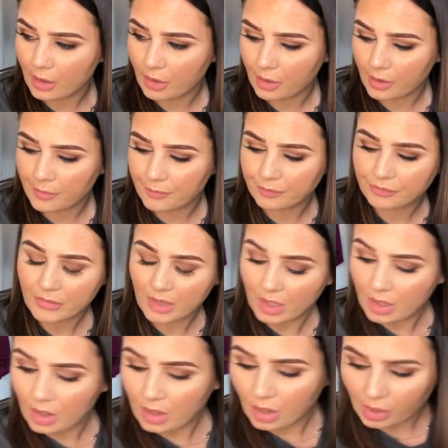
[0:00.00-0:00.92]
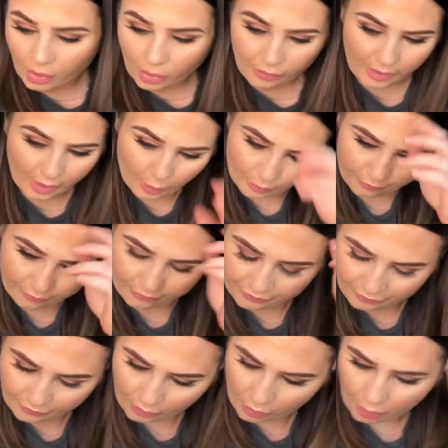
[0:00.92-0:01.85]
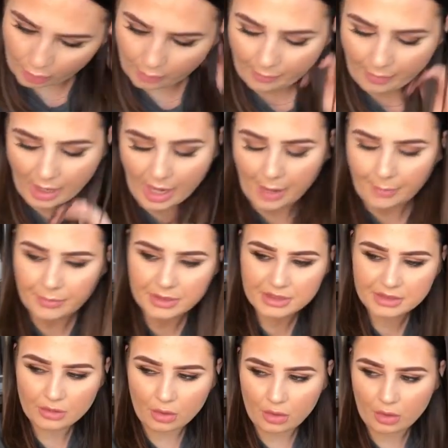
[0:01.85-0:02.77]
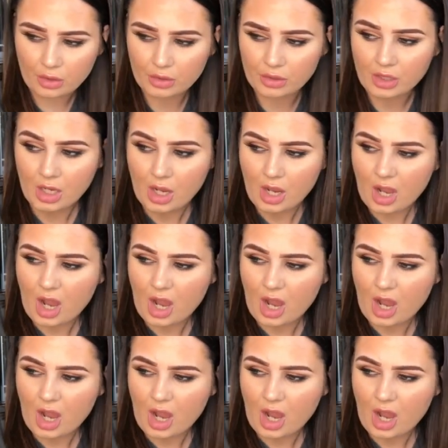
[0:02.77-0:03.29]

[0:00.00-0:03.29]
I got that one from Amazon.